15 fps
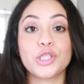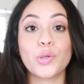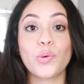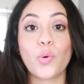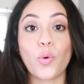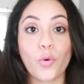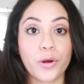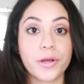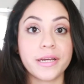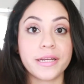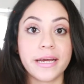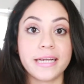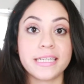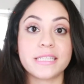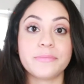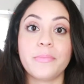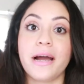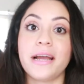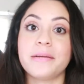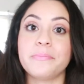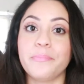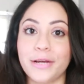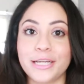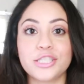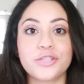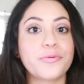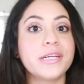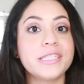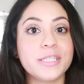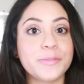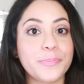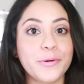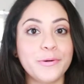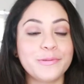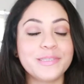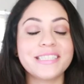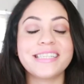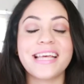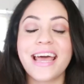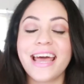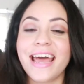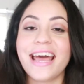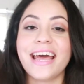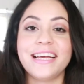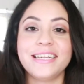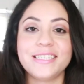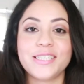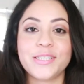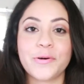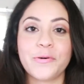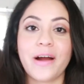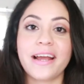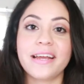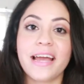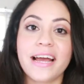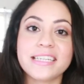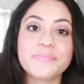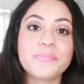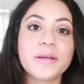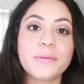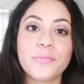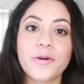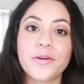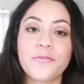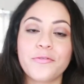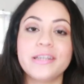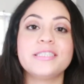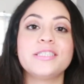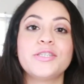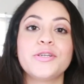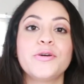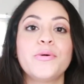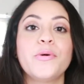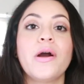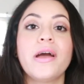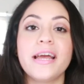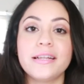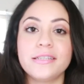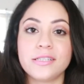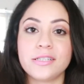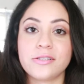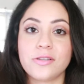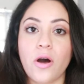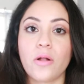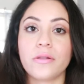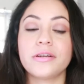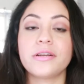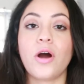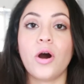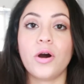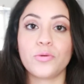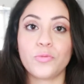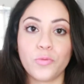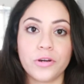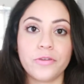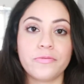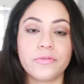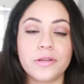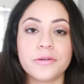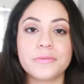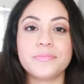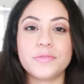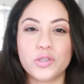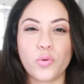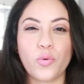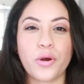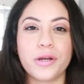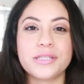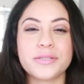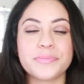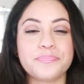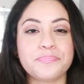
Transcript: to organize my measuring spoons and so I asked my boyfriend to install it on one of the doors